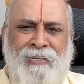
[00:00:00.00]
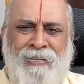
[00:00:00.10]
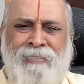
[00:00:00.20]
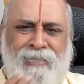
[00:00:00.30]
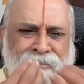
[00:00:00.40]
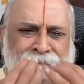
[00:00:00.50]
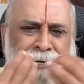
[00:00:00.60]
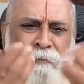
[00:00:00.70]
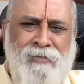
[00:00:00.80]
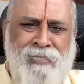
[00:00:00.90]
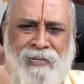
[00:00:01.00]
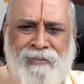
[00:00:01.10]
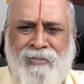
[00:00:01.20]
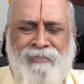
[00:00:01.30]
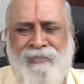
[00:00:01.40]
It is just
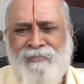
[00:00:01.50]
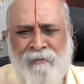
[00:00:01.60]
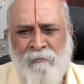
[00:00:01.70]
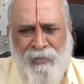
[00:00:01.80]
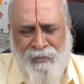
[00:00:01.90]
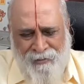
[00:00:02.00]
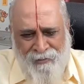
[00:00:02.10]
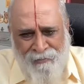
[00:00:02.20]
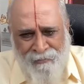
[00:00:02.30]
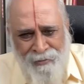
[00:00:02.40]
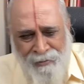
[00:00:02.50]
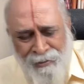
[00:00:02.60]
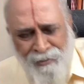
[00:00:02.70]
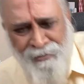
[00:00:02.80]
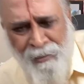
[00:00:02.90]
lipstick, they say something.
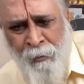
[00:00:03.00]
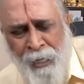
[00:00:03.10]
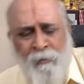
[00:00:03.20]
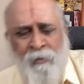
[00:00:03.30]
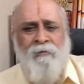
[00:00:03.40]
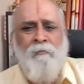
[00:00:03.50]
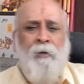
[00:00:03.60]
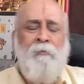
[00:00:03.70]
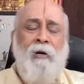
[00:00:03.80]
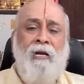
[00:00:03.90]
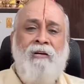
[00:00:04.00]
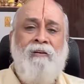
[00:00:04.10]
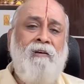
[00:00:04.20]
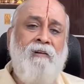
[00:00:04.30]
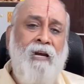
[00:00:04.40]
Sometimes people
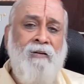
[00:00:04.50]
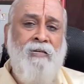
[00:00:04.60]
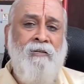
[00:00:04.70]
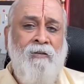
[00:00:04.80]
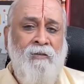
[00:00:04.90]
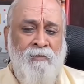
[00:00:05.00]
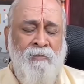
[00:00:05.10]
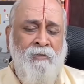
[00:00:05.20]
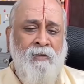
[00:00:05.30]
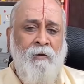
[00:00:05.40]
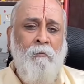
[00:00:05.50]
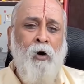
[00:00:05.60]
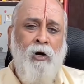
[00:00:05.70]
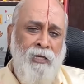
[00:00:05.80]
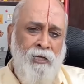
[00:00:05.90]
get attracted
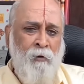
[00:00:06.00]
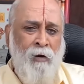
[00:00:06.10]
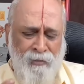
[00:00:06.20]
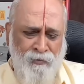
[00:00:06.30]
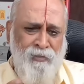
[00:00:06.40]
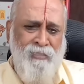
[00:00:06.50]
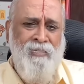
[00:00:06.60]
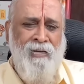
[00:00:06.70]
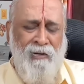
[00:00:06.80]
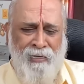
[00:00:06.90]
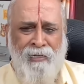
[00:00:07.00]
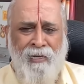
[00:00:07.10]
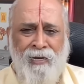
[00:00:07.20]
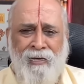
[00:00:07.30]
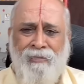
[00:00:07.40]
body-wise,
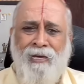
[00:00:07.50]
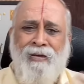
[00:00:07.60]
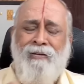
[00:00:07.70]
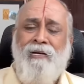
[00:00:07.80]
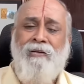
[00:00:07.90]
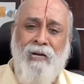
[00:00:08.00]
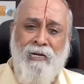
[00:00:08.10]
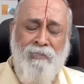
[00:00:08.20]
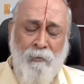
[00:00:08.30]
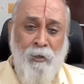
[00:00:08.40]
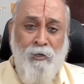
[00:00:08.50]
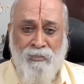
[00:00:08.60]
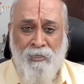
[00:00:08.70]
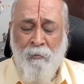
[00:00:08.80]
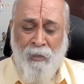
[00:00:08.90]
physically. They get attracted
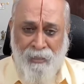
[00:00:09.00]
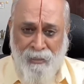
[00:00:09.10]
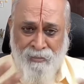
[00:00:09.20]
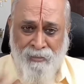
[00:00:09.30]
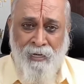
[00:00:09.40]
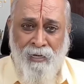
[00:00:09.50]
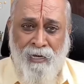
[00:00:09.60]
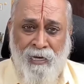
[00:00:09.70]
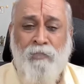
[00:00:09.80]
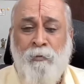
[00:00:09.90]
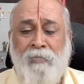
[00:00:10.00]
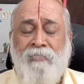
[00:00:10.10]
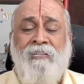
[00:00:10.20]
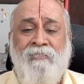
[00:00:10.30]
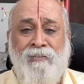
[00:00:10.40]
because somebody is
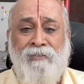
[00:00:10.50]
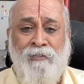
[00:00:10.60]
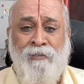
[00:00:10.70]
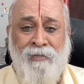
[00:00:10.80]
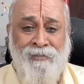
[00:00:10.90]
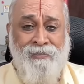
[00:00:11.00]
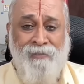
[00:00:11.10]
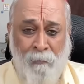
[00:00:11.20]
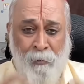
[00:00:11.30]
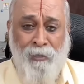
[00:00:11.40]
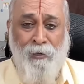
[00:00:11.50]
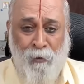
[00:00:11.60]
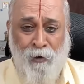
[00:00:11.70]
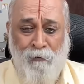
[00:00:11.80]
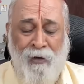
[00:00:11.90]
expressing certain things in a
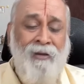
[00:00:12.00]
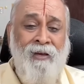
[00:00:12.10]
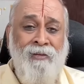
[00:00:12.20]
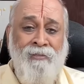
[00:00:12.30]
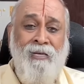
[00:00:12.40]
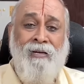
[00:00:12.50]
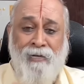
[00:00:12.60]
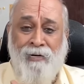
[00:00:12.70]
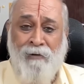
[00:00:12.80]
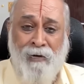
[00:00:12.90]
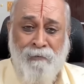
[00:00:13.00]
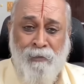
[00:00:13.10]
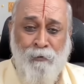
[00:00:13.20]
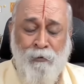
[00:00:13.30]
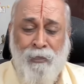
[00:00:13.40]
particular way. They get
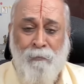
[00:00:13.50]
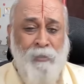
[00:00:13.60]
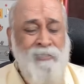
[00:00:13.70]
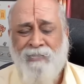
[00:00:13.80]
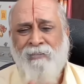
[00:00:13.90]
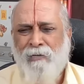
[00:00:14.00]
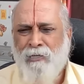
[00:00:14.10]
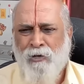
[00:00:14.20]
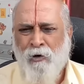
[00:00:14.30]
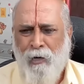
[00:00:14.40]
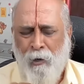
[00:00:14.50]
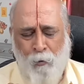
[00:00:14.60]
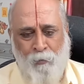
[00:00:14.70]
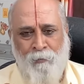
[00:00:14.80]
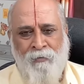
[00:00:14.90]
attracted to that person. That is not
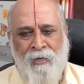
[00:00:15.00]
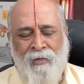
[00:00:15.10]
love.